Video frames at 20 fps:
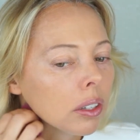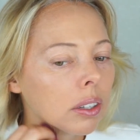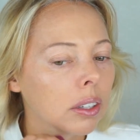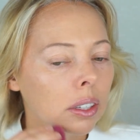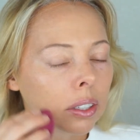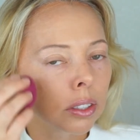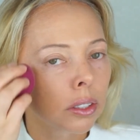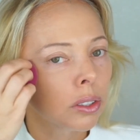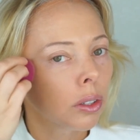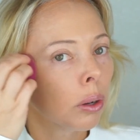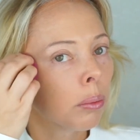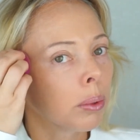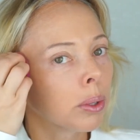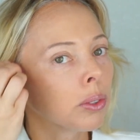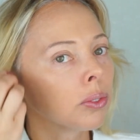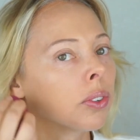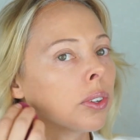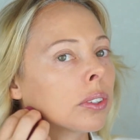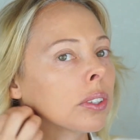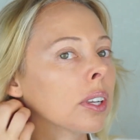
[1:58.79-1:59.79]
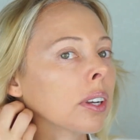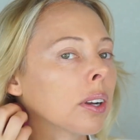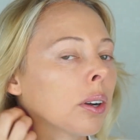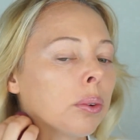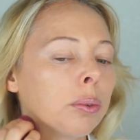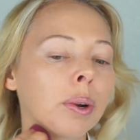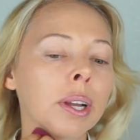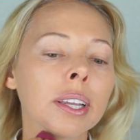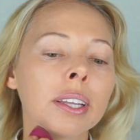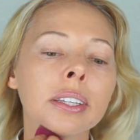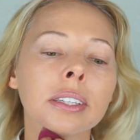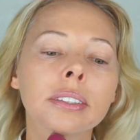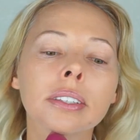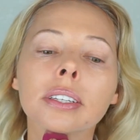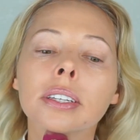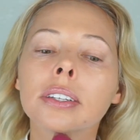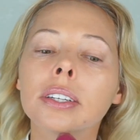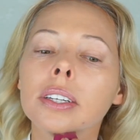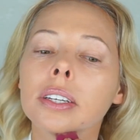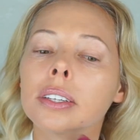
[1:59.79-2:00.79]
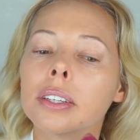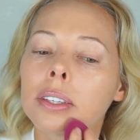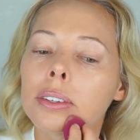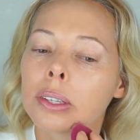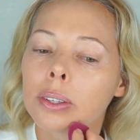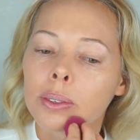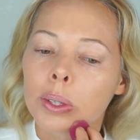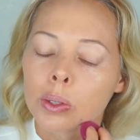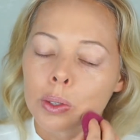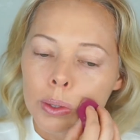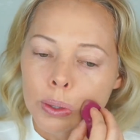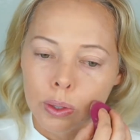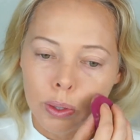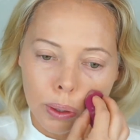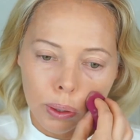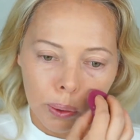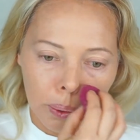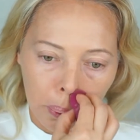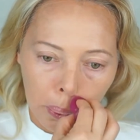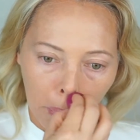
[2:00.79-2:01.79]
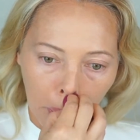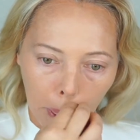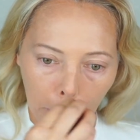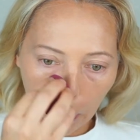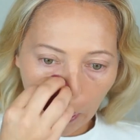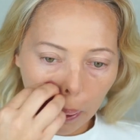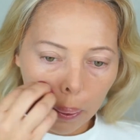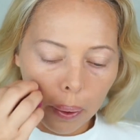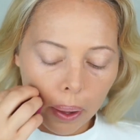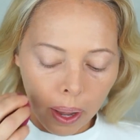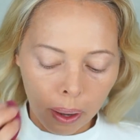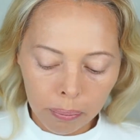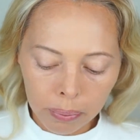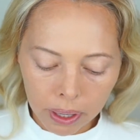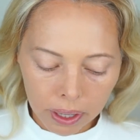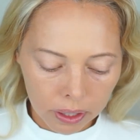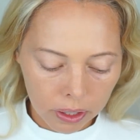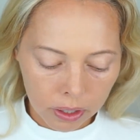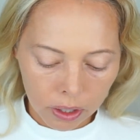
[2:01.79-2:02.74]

It just almost feels like a waste. So I'm going to